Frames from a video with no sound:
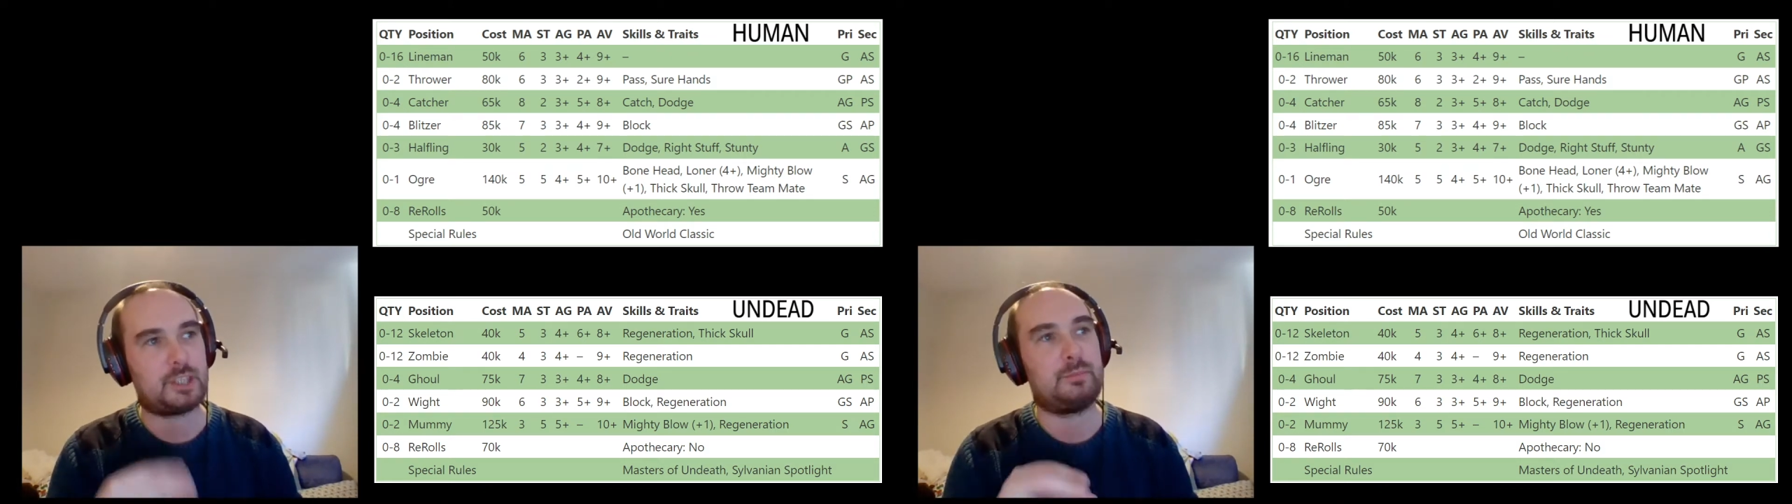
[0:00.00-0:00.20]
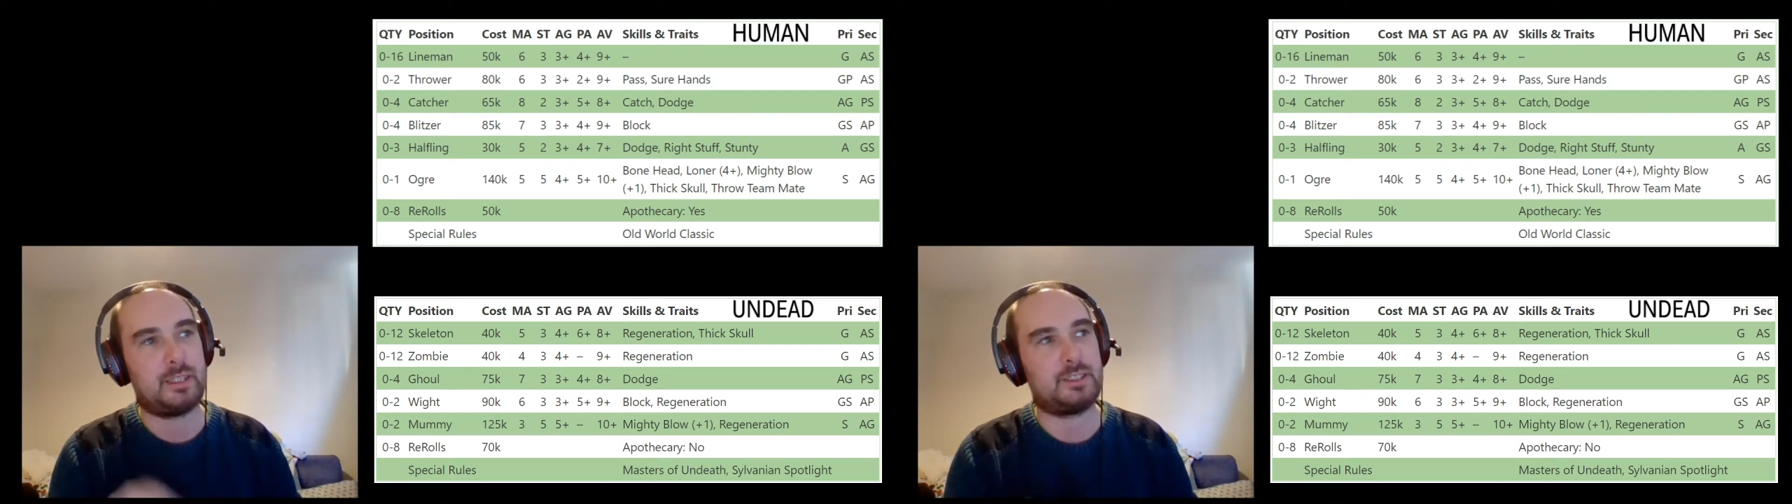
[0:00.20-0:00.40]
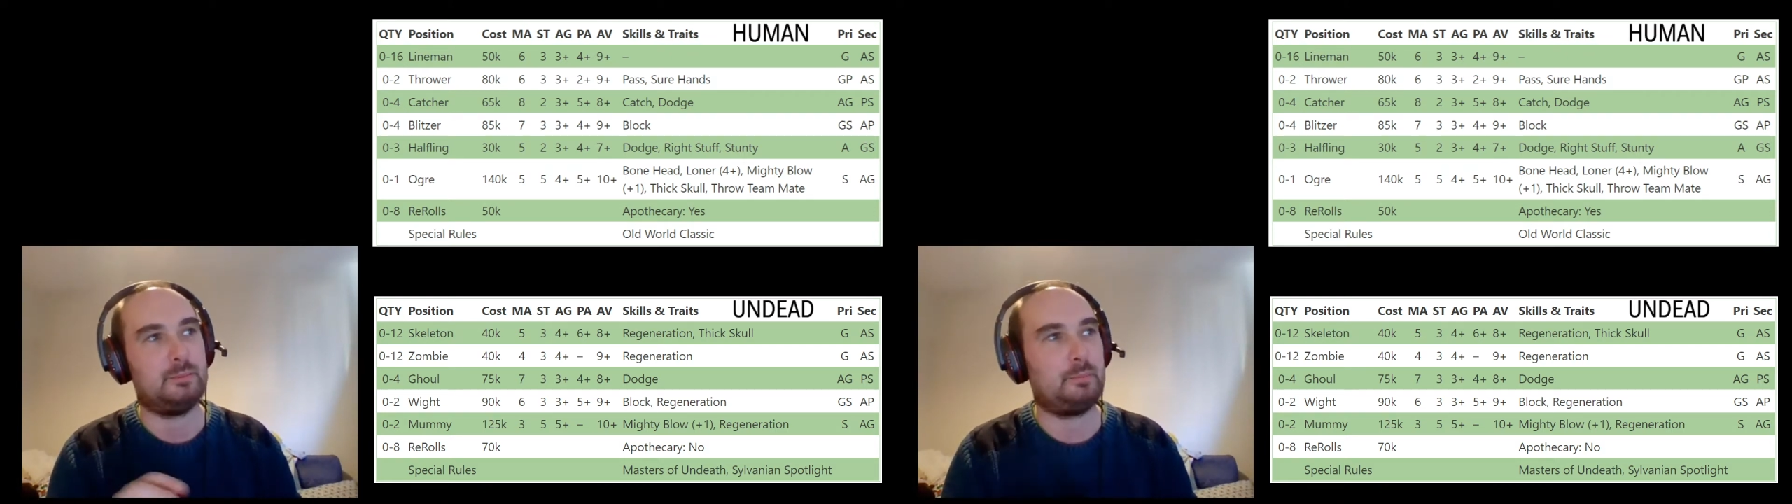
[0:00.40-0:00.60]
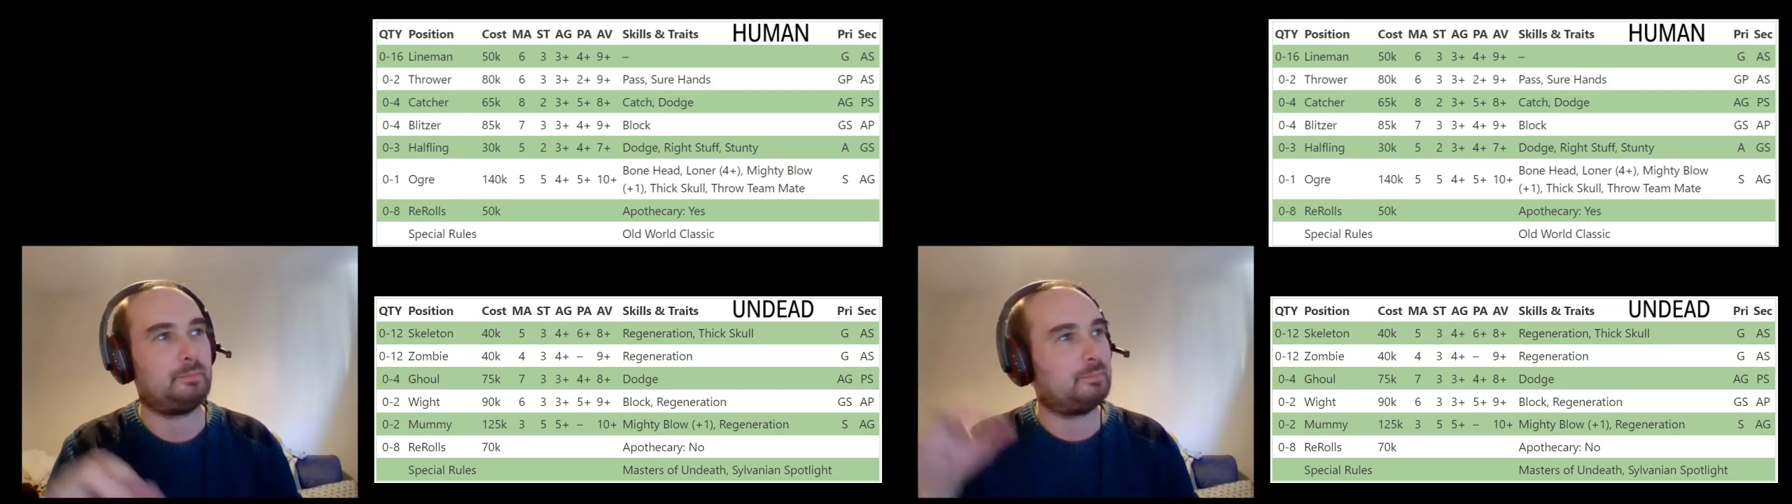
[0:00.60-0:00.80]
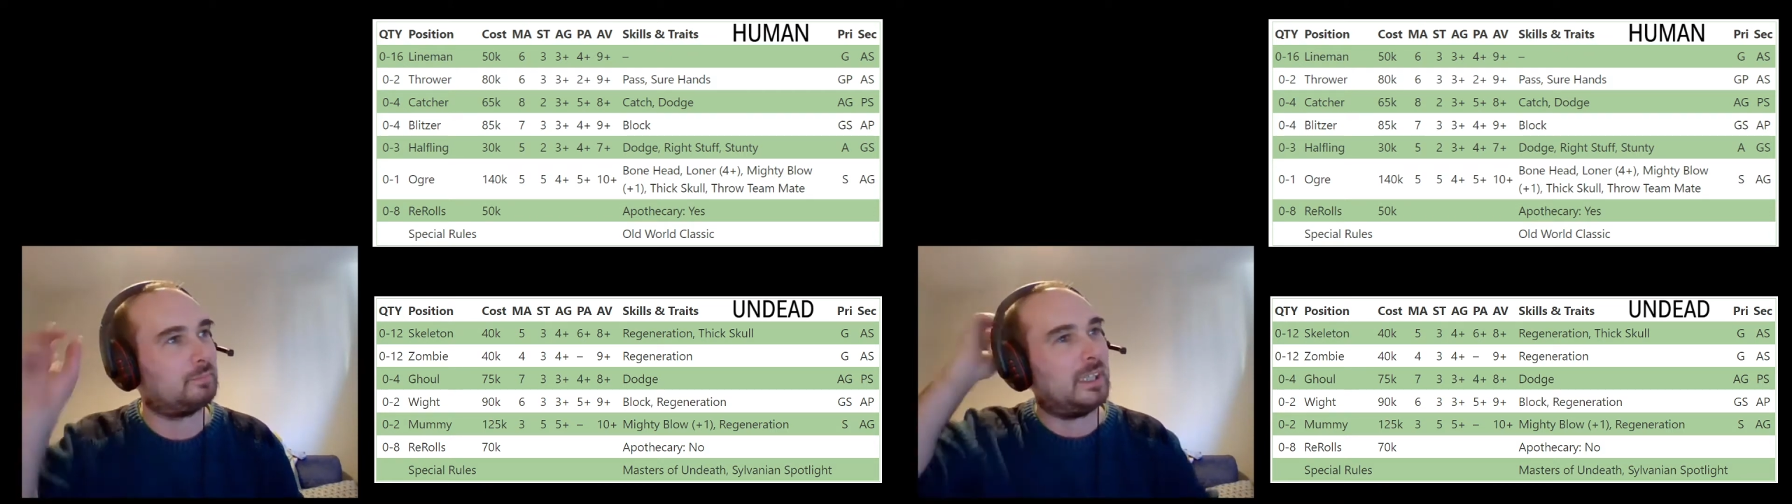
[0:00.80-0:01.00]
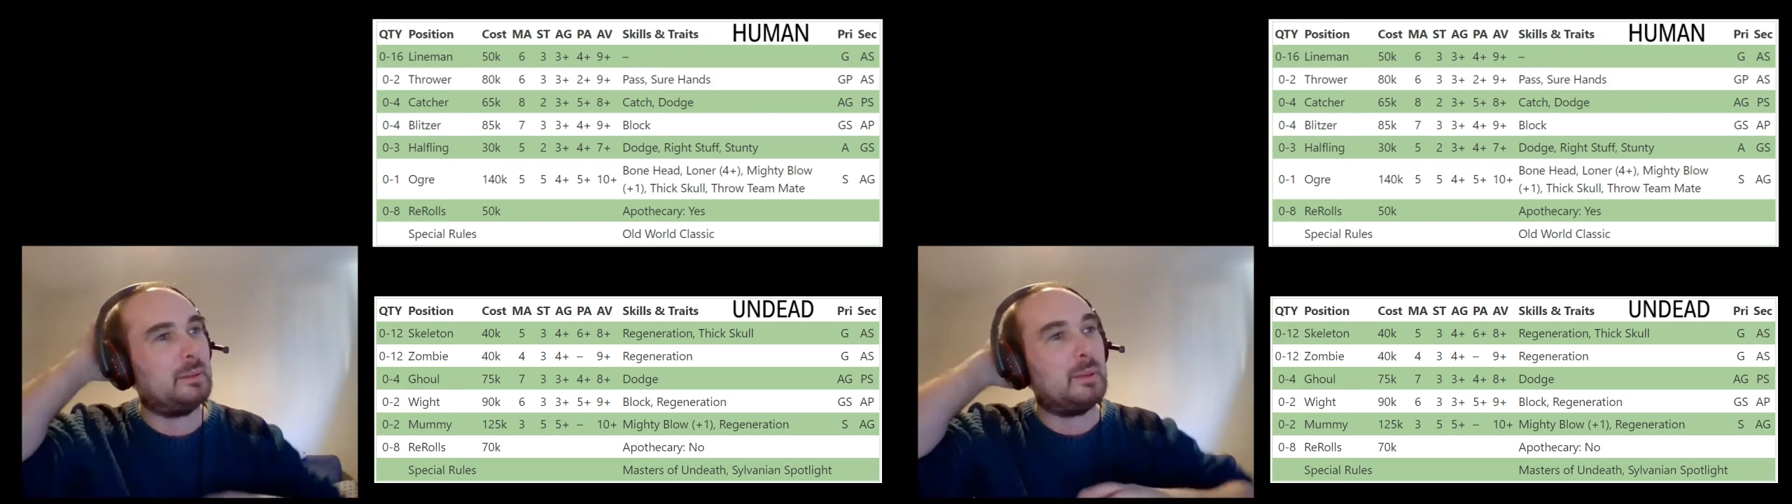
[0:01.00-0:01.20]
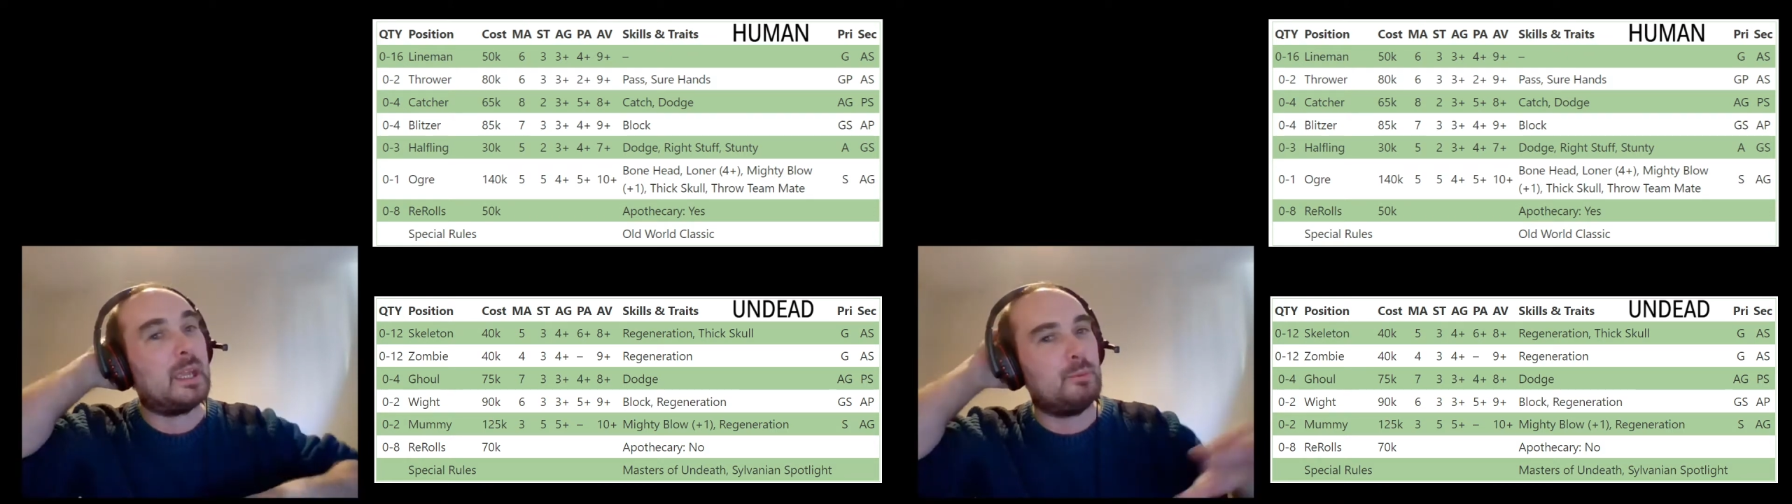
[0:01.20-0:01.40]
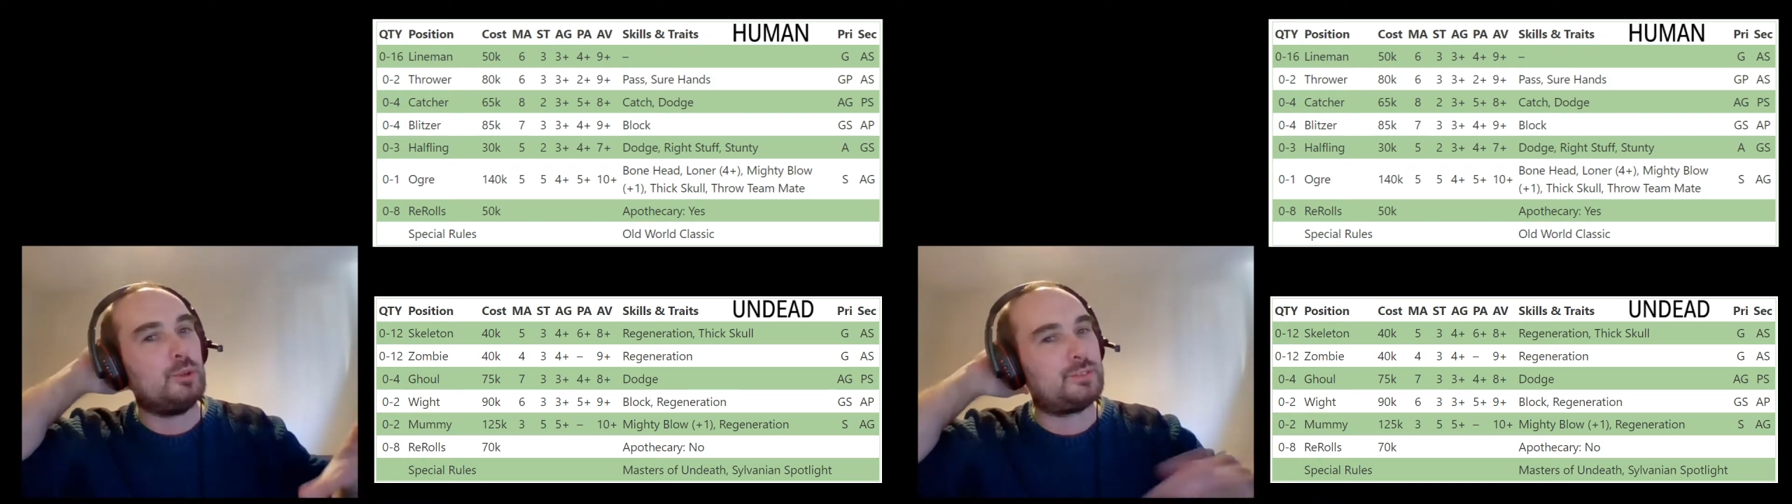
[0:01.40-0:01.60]
makes them
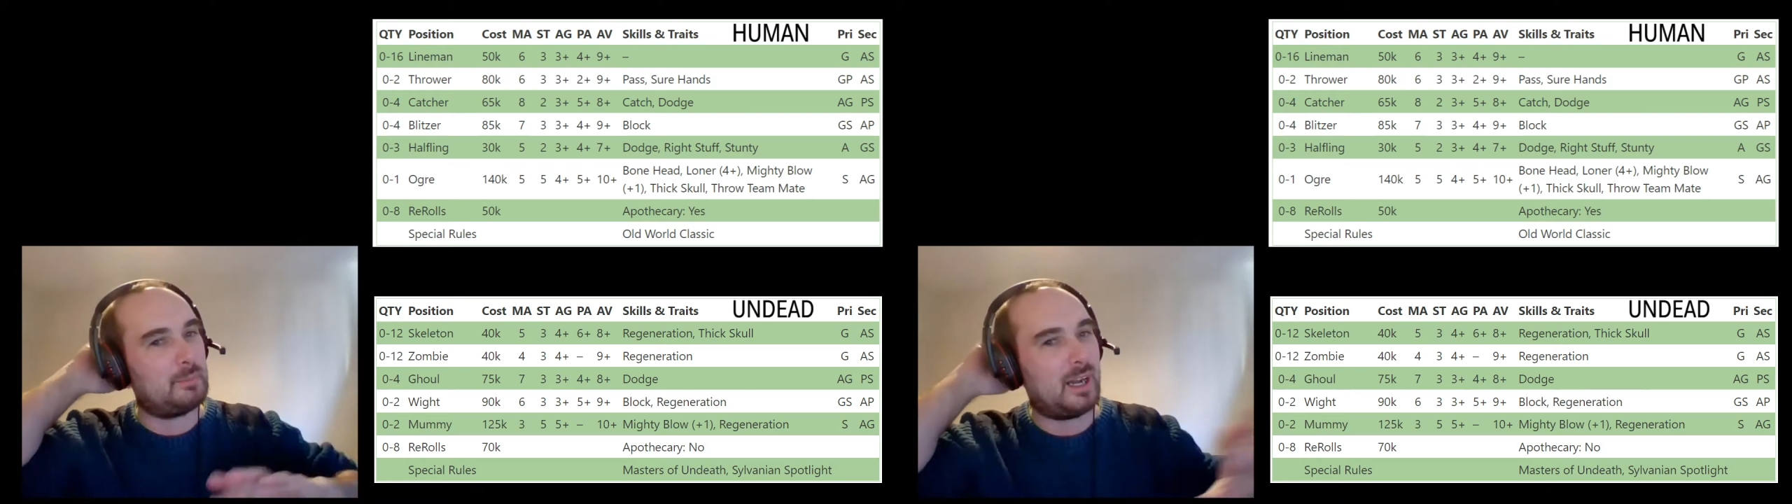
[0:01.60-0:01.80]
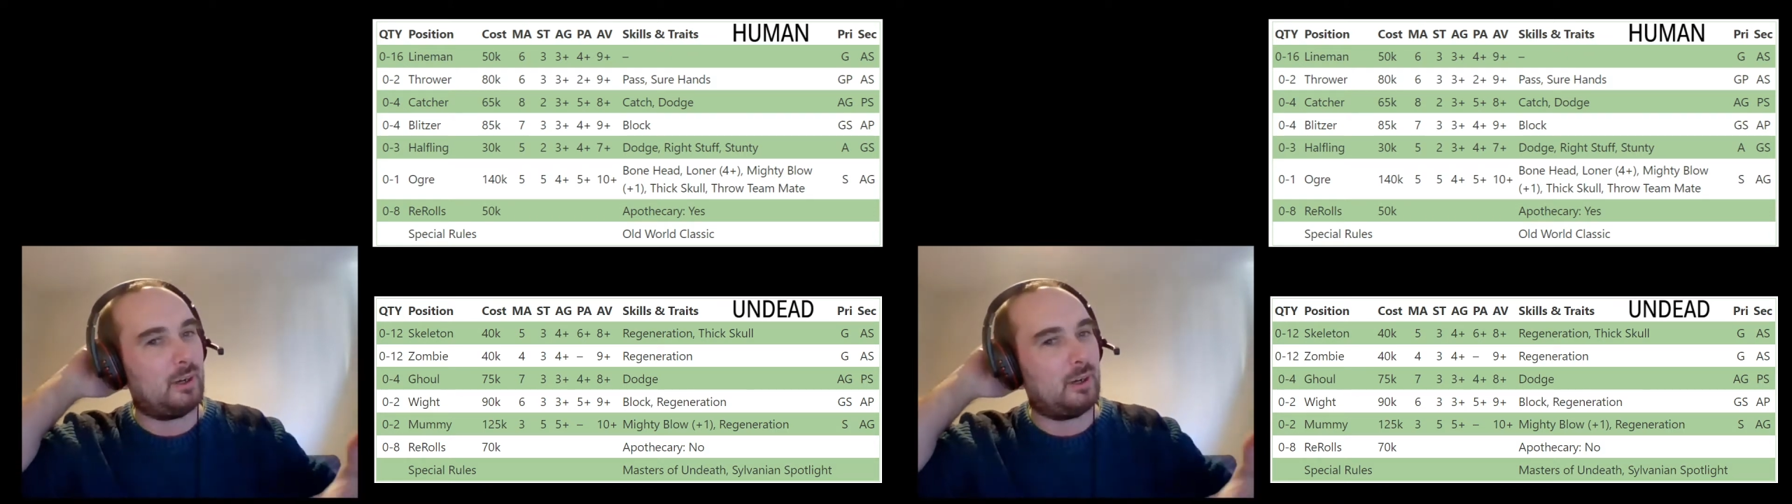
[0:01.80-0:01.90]
it moves them out